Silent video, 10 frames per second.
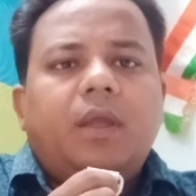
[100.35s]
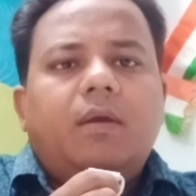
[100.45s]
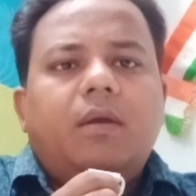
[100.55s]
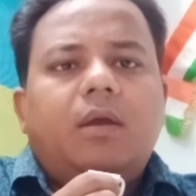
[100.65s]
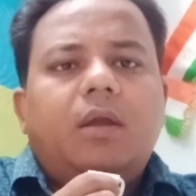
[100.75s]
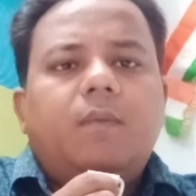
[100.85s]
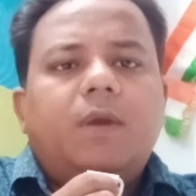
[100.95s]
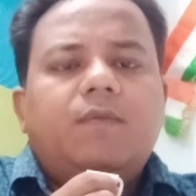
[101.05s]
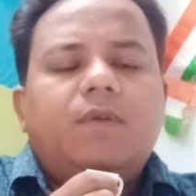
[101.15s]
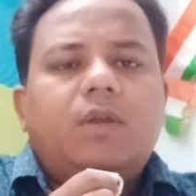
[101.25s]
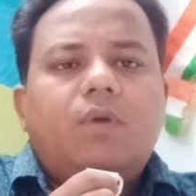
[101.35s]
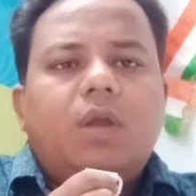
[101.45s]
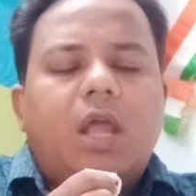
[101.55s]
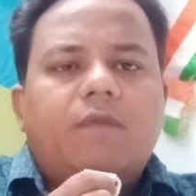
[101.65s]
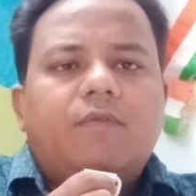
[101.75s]
In between you
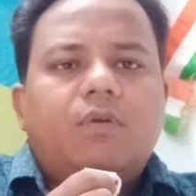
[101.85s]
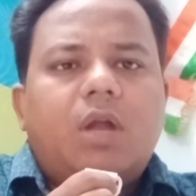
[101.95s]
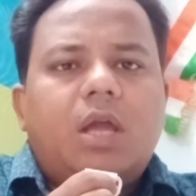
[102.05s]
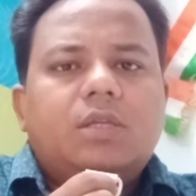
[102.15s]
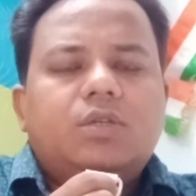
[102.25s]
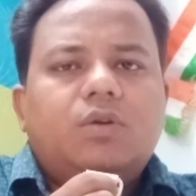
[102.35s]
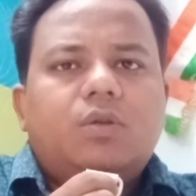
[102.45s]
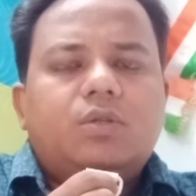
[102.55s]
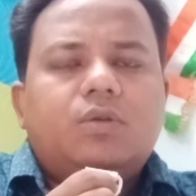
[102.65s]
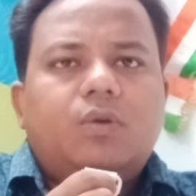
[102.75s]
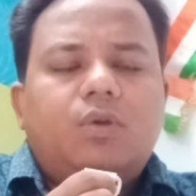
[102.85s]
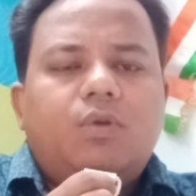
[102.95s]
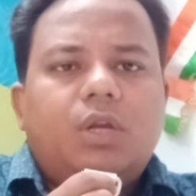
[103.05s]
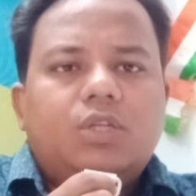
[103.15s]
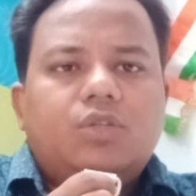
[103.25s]
can have your lunch also, you
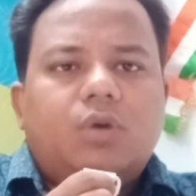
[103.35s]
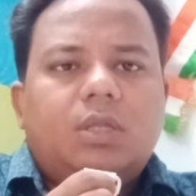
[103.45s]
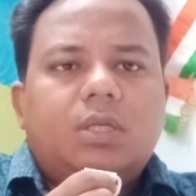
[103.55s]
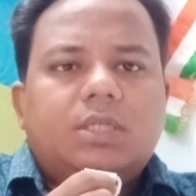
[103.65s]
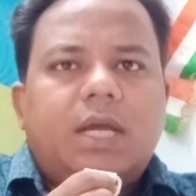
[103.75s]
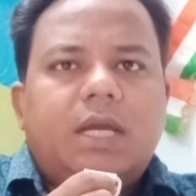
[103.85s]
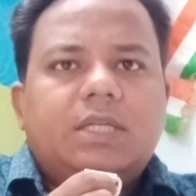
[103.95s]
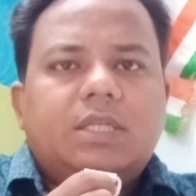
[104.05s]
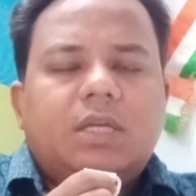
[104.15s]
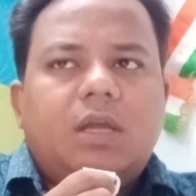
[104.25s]
can enjoy the sights,